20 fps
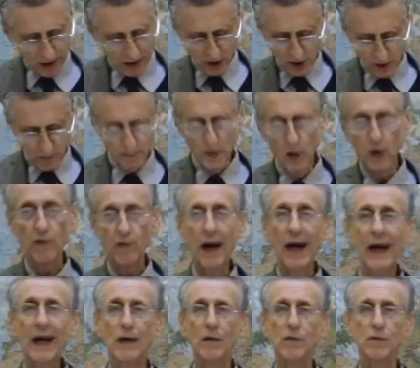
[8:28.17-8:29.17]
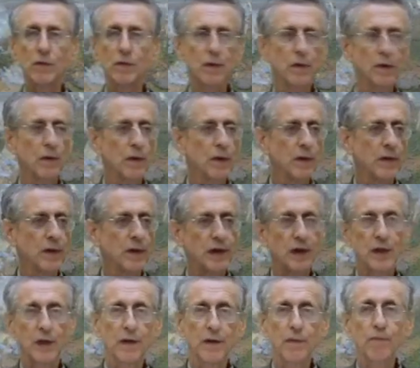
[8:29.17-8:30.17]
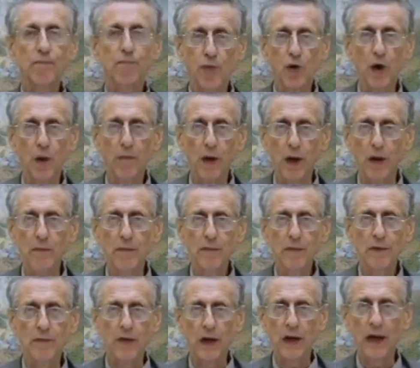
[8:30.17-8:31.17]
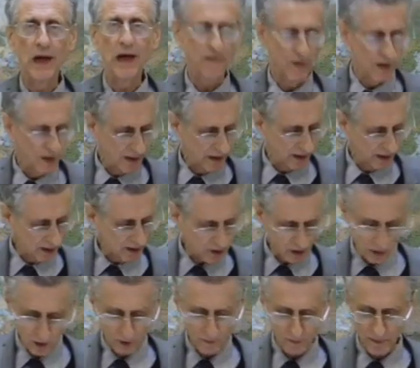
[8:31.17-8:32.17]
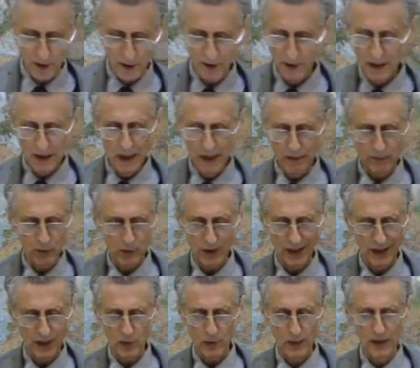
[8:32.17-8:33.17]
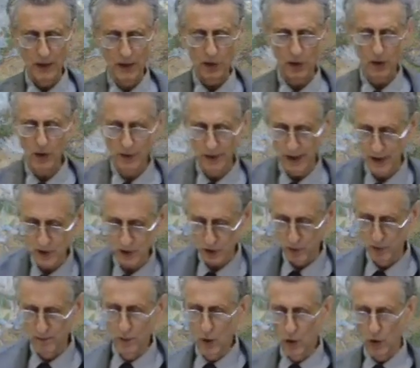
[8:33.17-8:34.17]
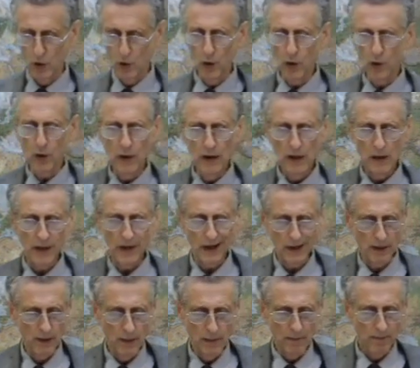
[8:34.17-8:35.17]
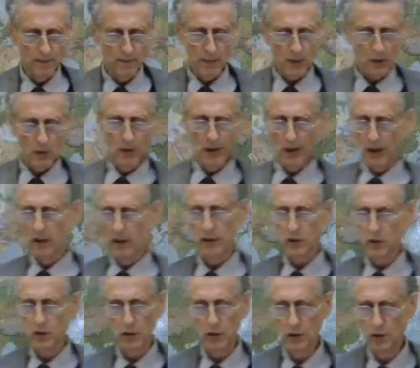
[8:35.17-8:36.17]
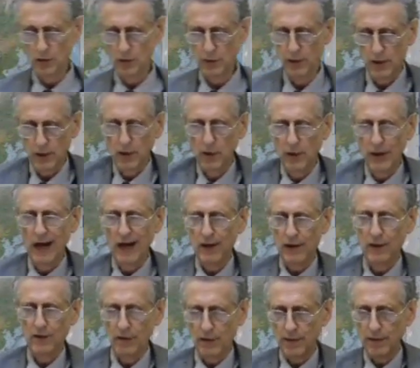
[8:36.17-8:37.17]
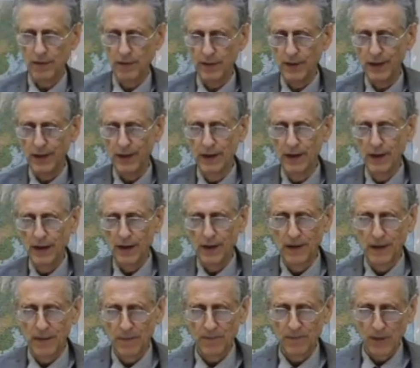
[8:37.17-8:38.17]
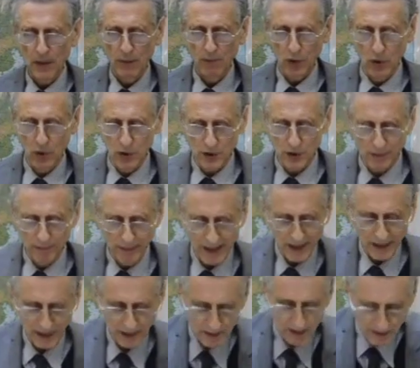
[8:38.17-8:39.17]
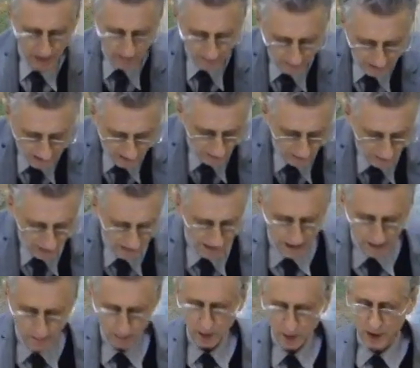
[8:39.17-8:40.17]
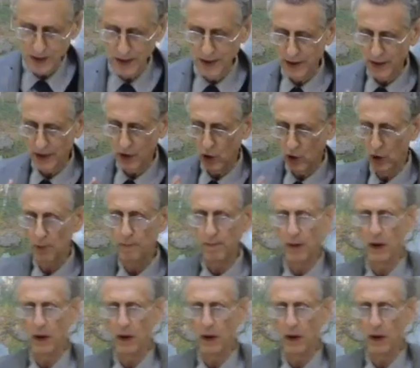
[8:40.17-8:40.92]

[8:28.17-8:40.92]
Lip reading: just smooth out this problem, the 11 years, and you find if you take 22 years or more, then, well, it's true that I'm at the, because the main thing happens in the odd